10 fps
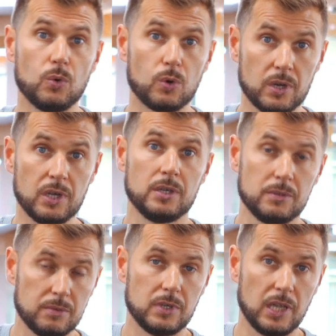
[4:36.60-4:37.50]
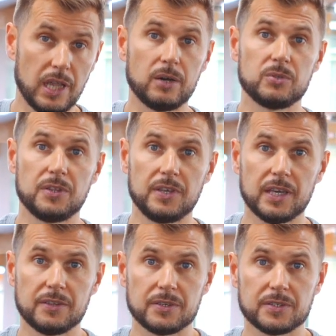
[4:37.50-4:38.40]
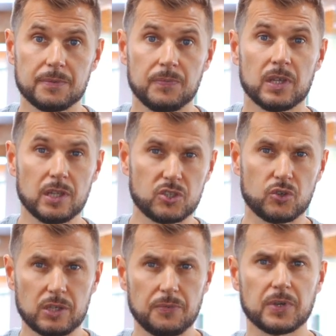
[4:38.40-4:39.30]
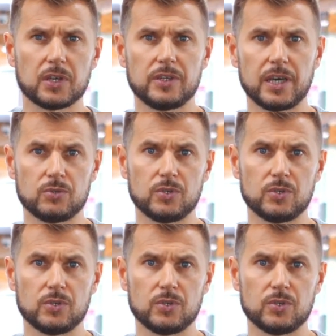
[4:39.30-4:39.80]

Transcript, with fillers: or allowed in the others. Let's try to figure it out